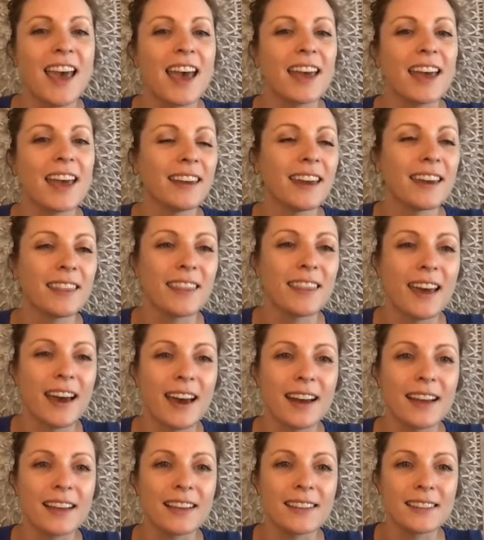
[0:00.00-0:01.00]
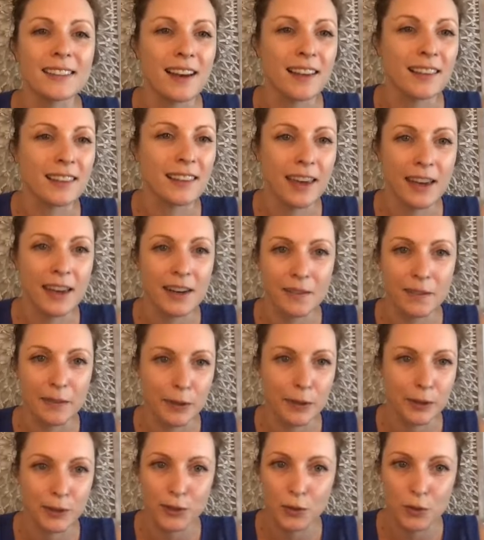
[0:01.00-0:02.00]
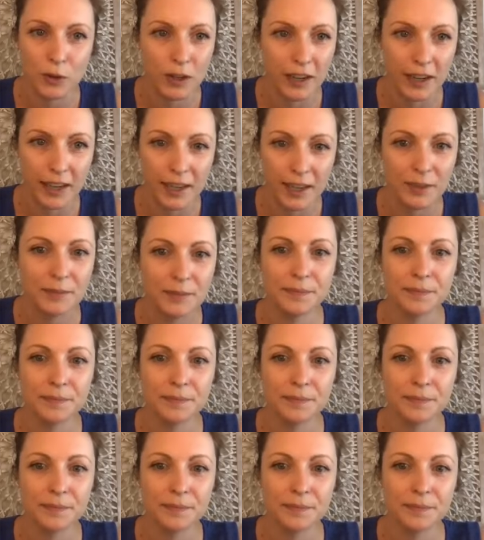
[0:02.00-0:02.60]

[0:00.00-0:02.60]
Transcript: and yet that is not the end of the story.